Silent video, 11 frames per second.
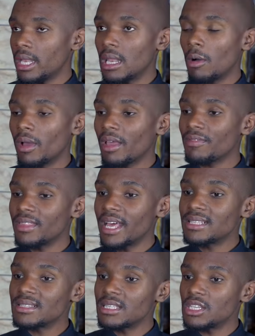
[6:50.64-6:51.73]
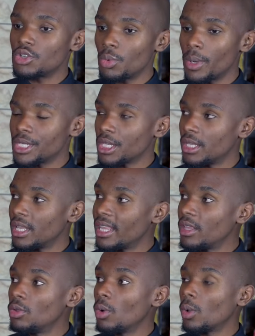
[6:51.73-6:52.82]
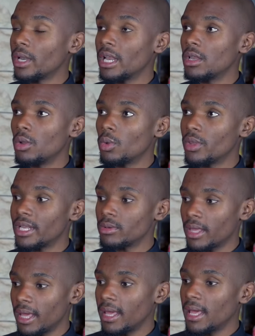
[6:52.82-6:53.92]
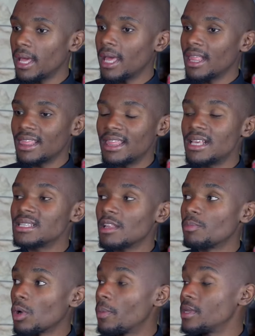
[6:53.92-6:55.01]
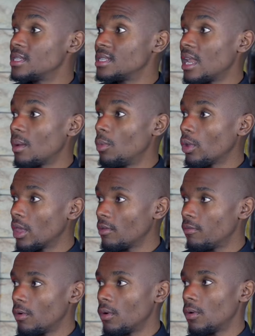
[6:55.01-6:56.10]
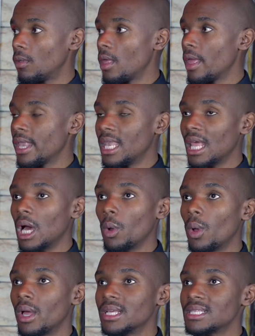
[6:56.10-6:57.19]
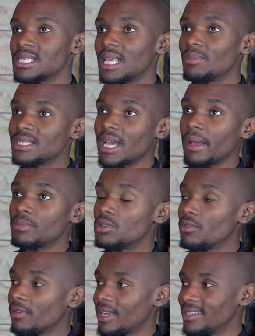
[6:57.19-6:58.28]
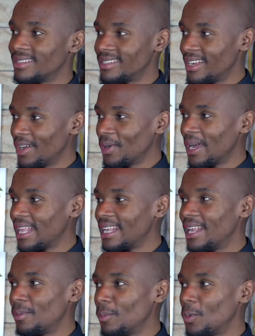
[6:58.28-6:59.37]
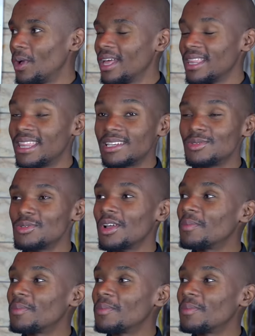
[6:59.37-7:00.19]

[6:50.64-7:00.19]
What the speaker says: Now, if that's the situation, then you already know that, okay, these are the properties that I'm looking for. Now, sometimes you find Neo and Lebu that do not